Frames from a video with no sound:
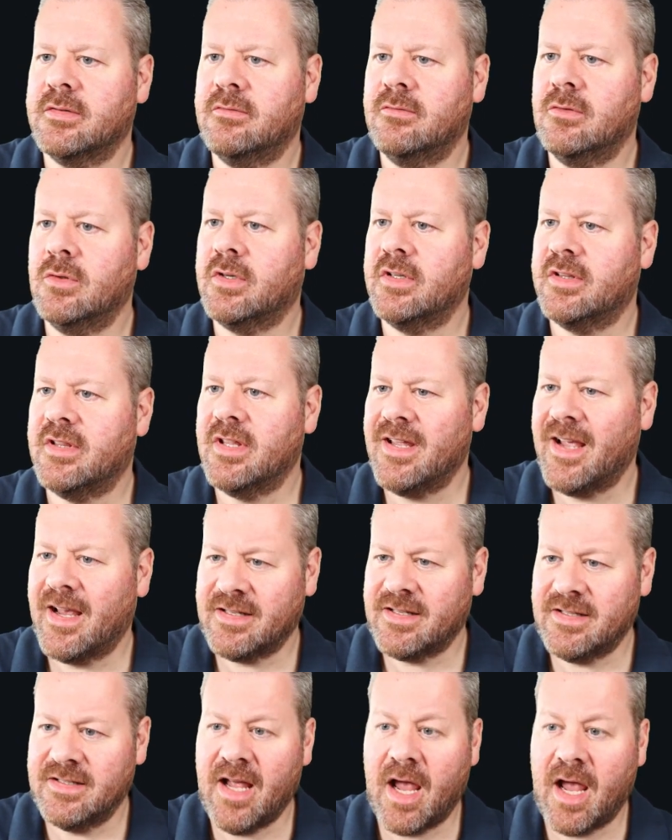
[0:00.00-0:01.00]
look at the
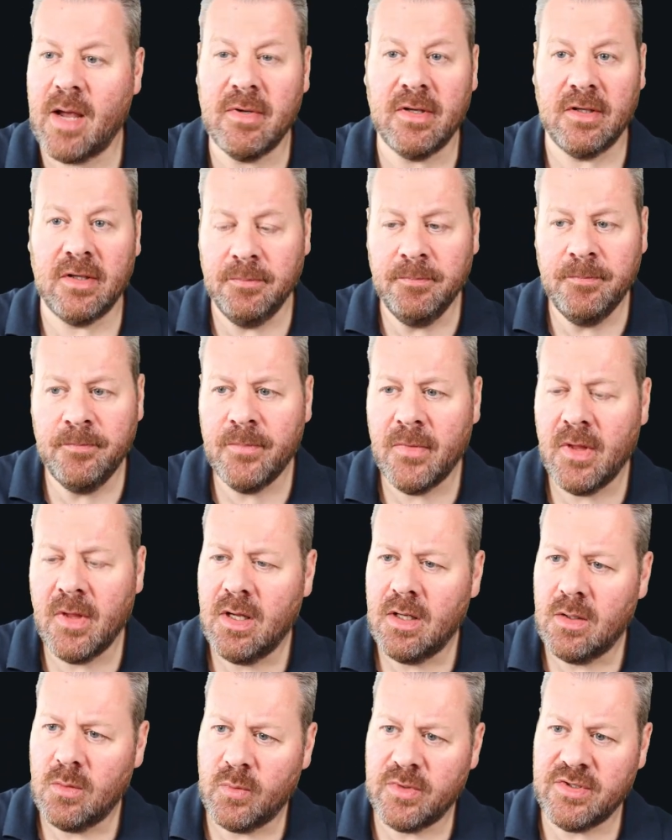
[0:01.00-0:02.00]
acetabulum,
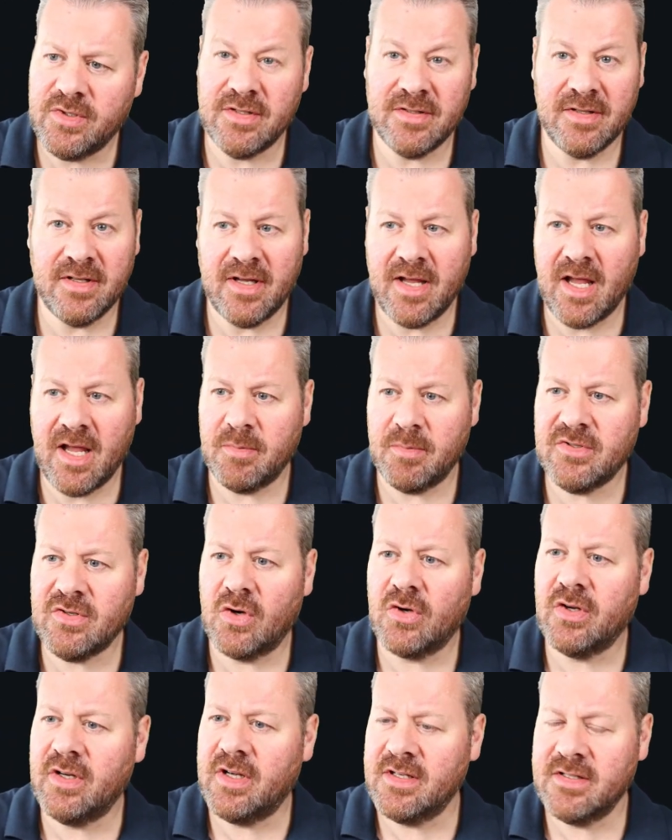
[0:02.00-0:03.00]
which is the hip
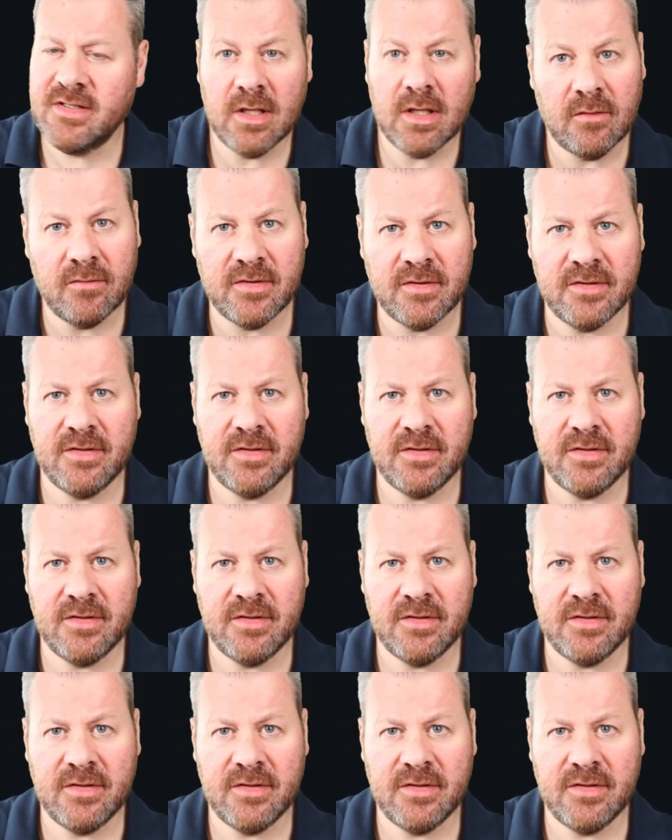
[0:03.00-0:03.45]
socket itself,